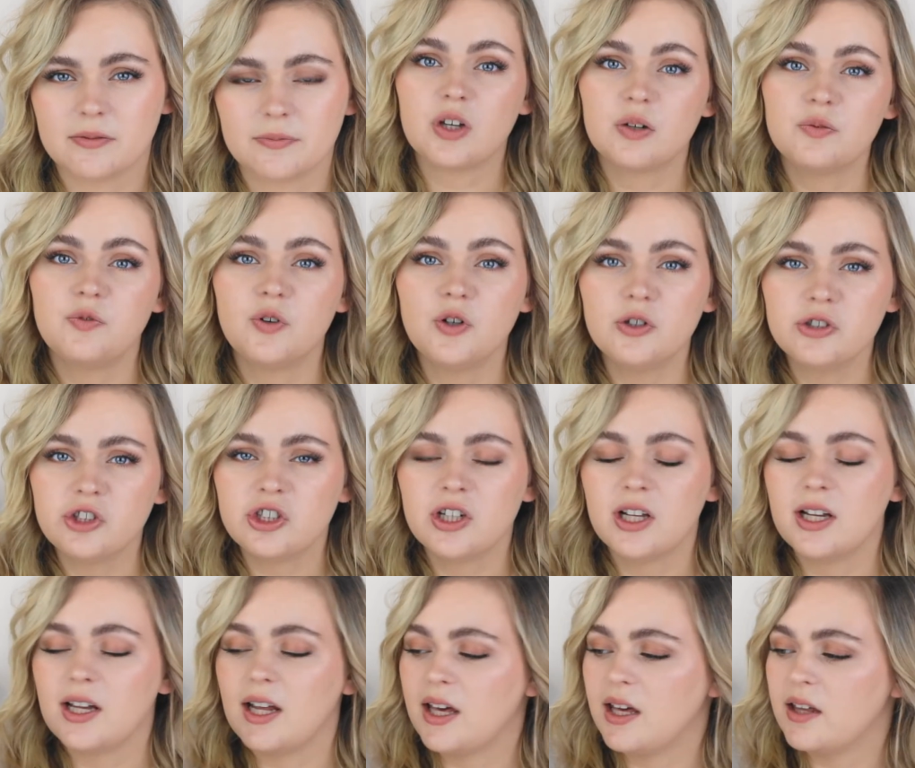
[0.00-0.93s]
So
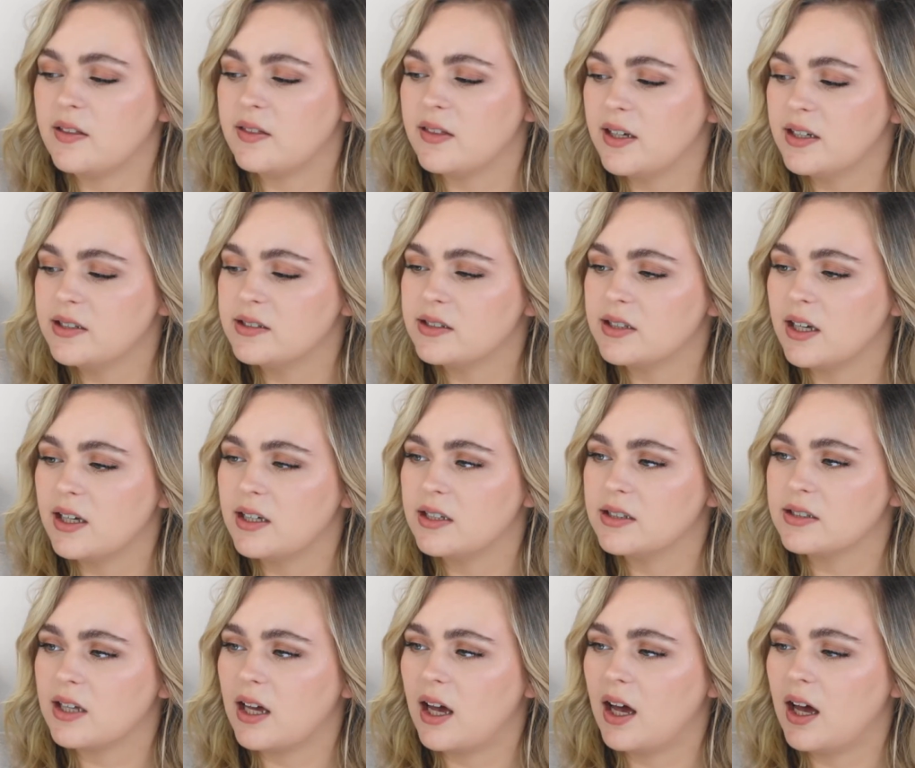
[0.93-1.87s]
unfortunately, this
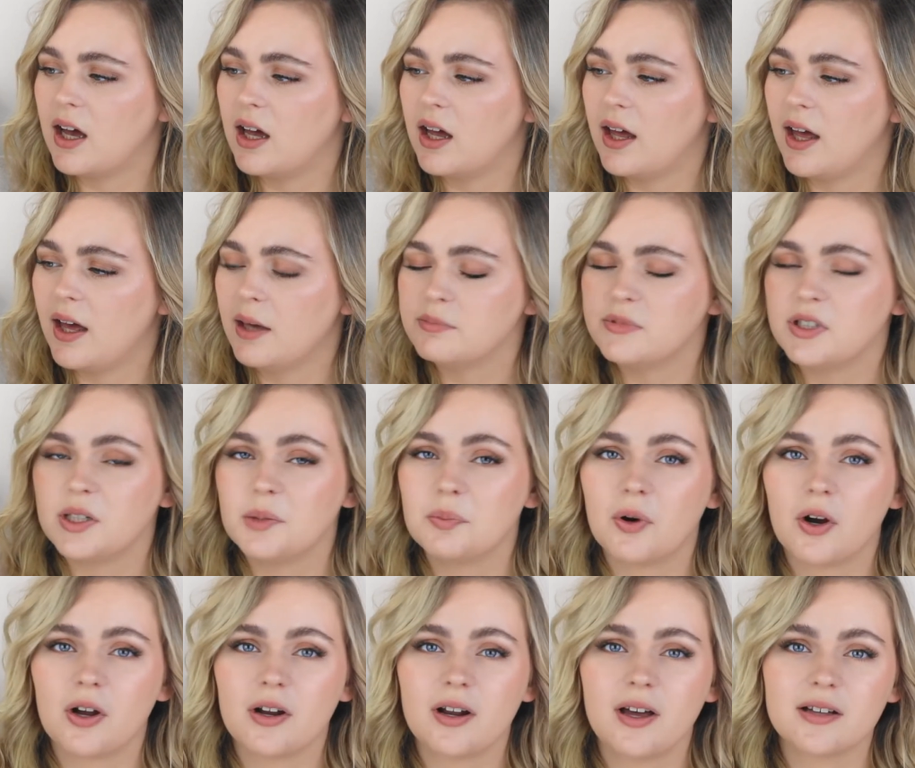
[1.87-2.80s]
is an empty
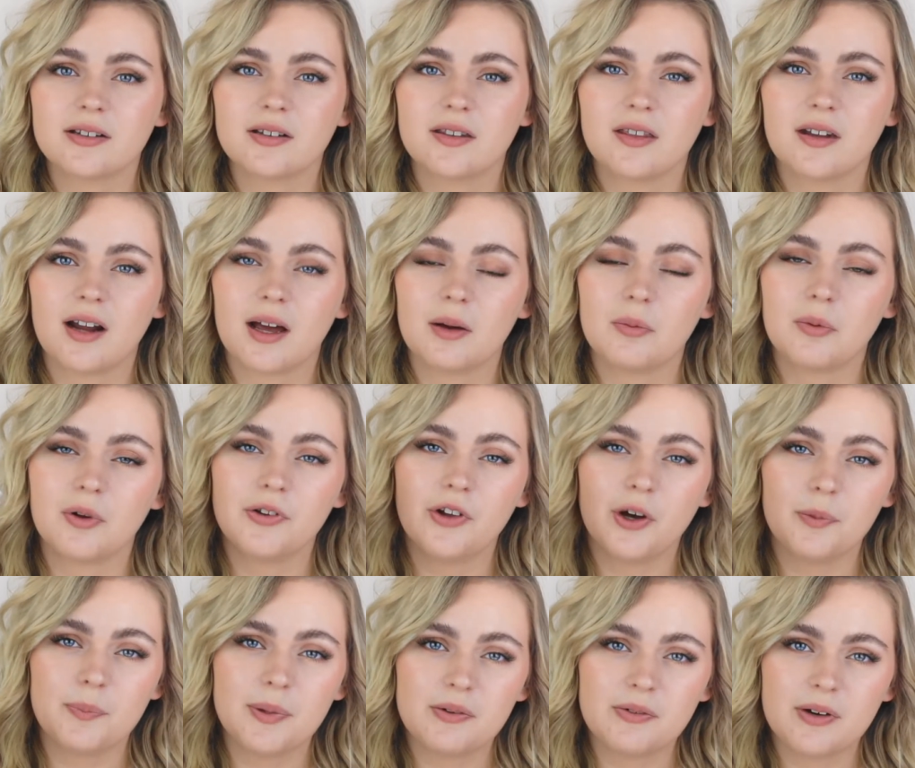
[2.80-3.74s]
product that I will
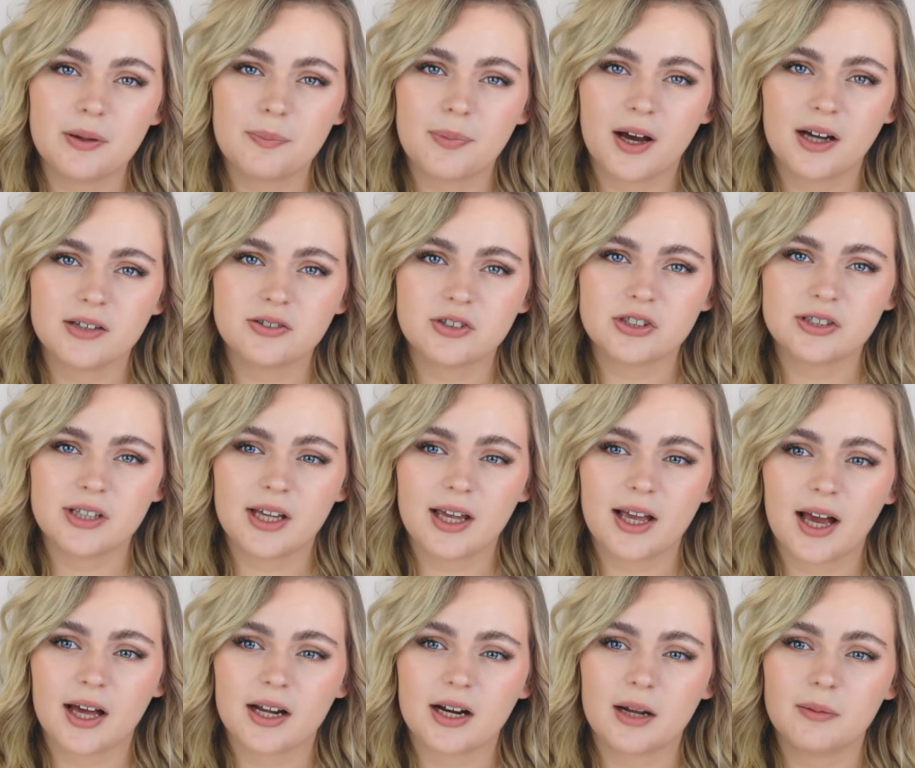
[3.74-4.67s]
not be
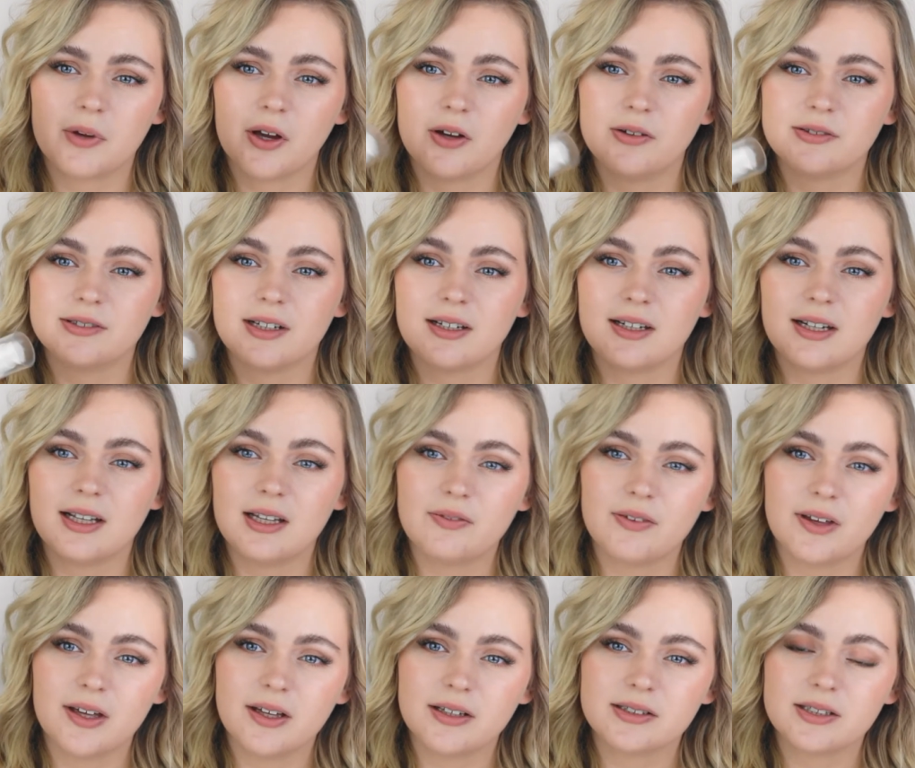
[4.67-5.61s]
repurchasing, and I'm going to
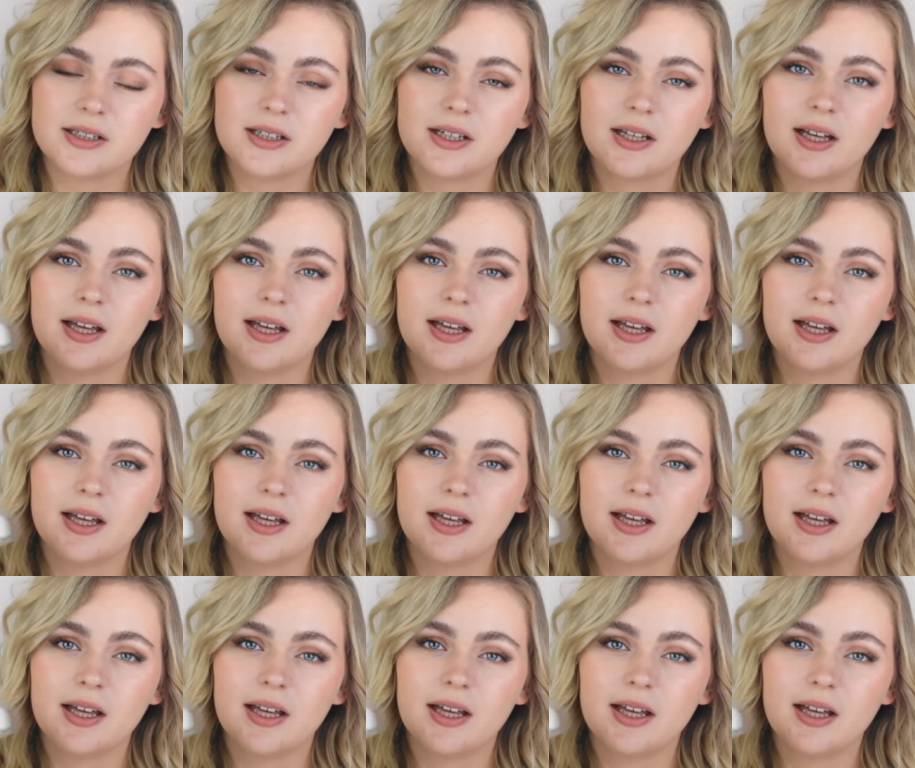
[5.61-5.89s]
leave it